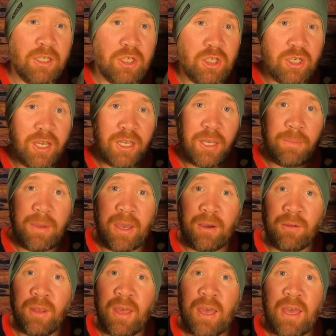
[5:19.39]
Check them
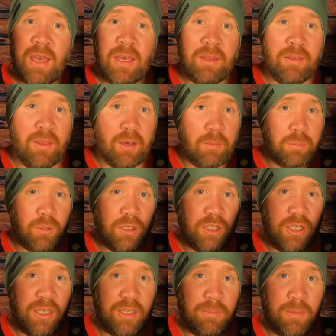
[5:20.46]
out. They'll
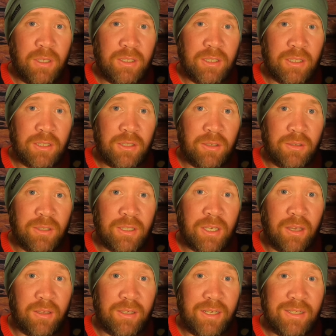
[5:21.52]
appreciate the business during this
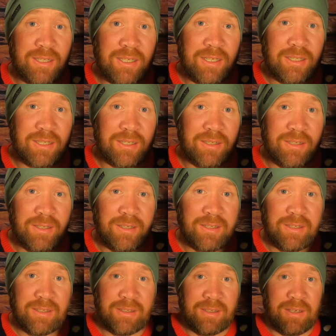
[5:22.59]
holiday season.
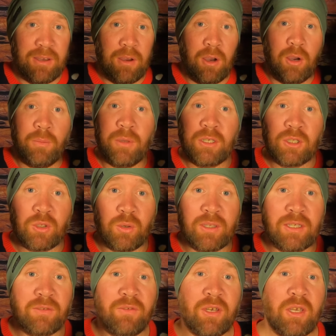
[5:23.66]
Hope you enjoyed
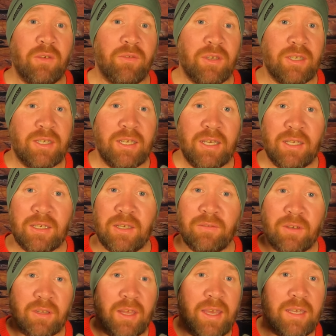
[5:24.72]
this video. If you did,
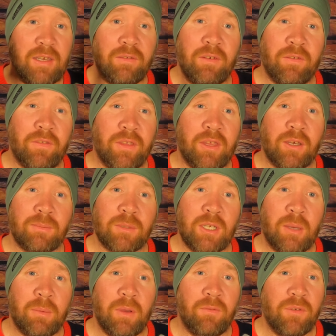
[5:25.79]
give it a like, give it a thumbs
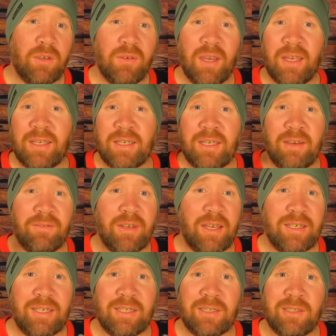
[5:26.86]
up. If you get any gift
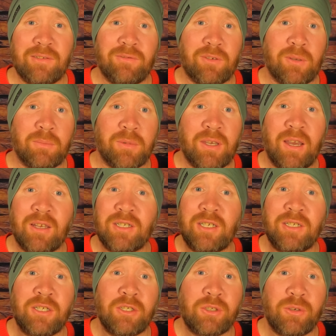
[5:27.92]
ideas from cottage
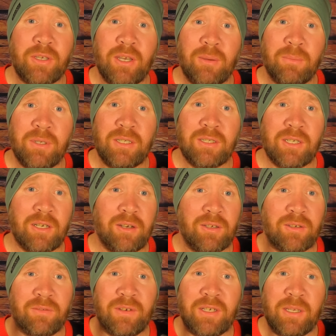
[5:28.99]
industry companies that are
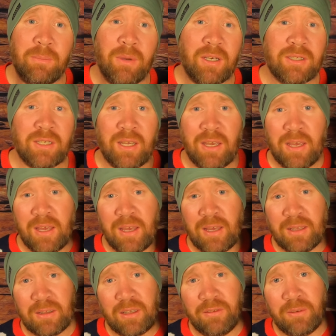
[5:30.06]
under 50 bucks,
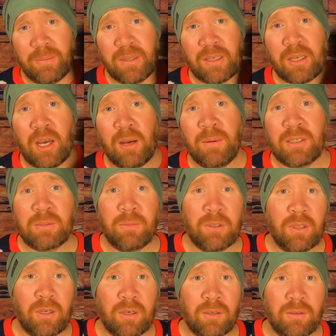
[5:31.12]
leave them in the comments
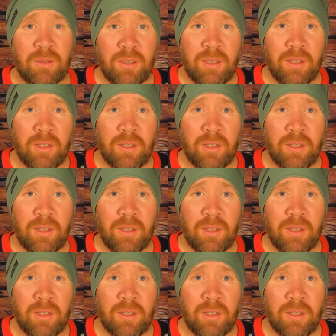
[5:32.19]
below.